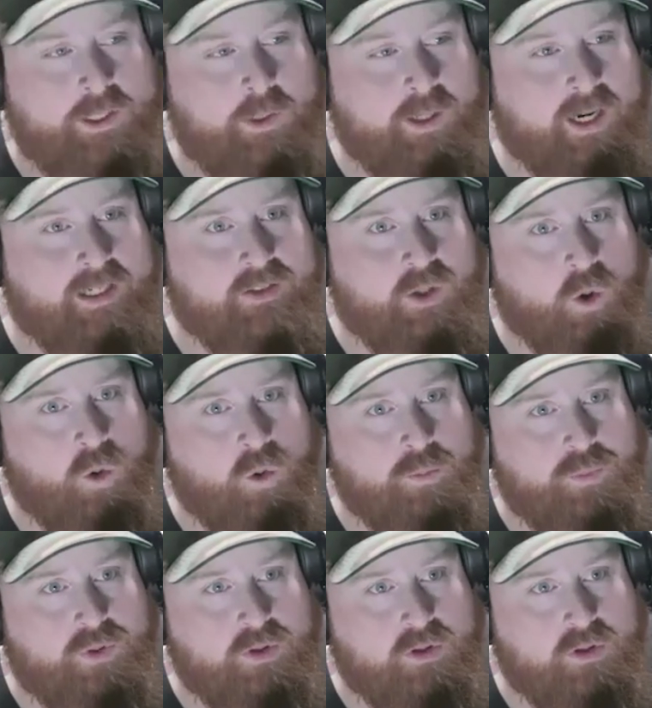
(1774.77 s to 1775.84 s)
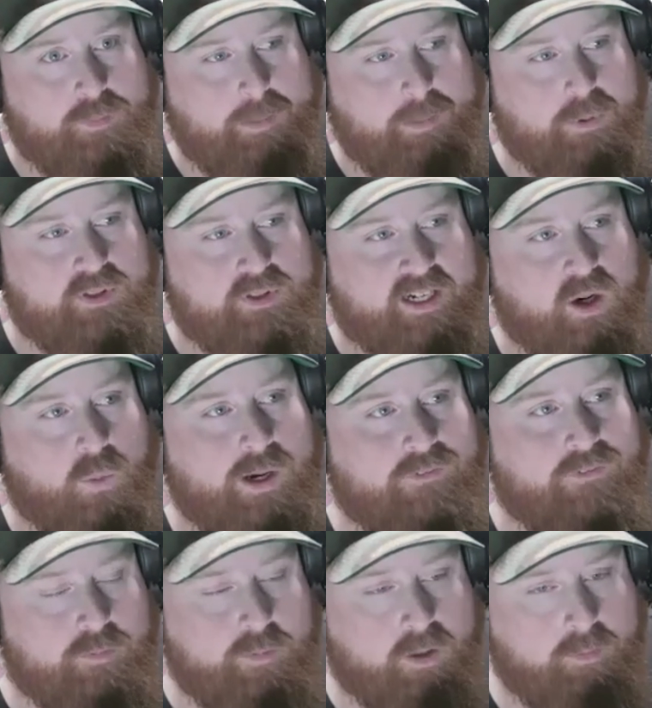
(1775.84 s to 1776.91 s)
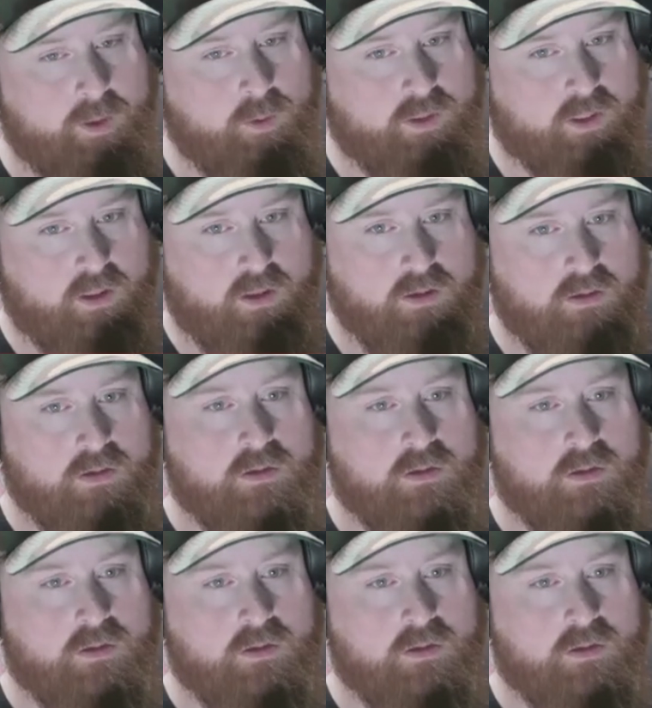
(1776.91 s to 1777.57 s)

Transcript: do you guys hope people take away from your music?